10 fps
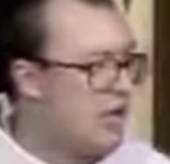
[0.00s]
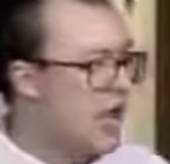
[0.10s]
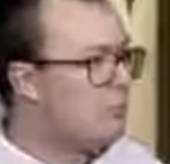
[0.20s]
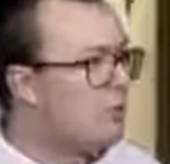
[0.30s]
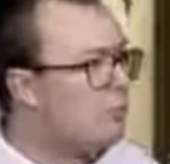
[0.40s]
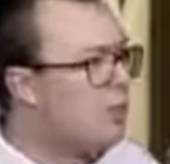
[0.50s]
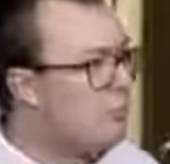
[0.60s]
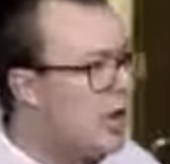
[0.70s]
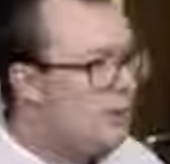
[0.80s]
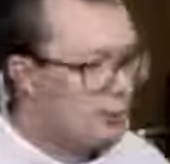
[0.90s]
And we, we
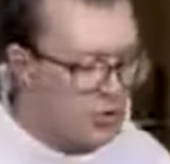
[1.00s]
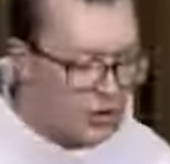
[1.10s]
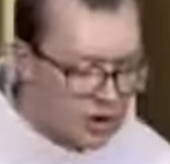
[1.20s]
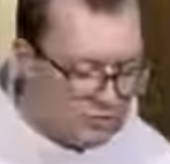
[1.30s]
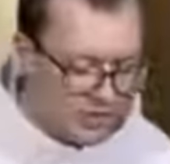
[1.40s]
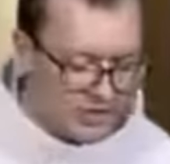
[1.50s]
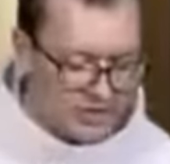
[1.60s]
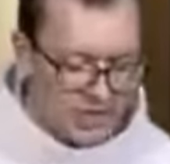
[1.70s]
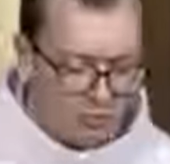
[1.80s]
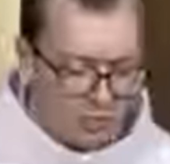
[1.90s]
pray when we're
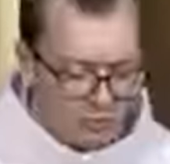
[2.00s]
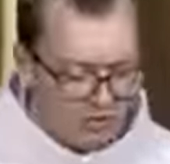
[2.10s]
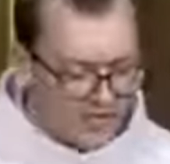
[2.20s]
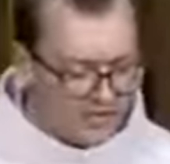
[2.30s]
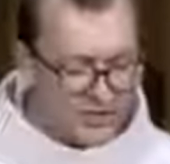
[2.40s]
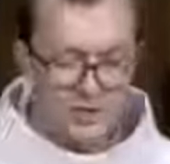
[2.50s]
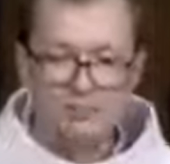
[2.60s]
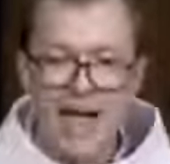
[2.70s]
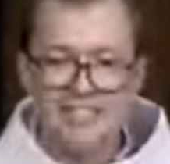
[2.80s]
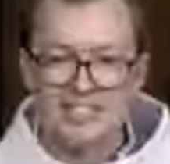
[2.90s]
nervous, like when the professor is
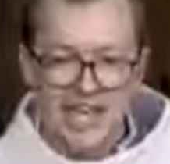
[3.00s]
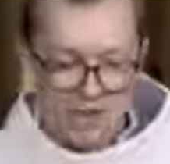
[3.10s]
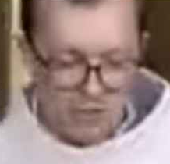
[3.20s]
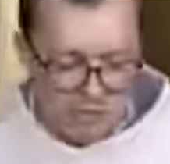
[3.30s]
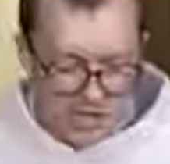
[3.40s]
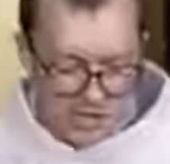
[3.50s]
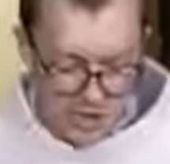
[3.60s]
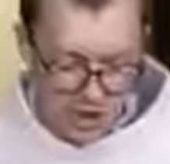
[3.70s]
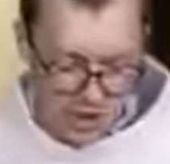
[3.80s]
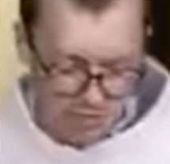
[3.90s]
passing out the
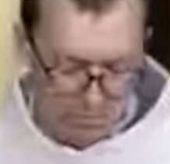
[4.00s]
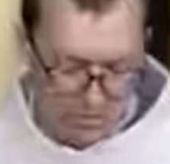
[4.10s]
midterm,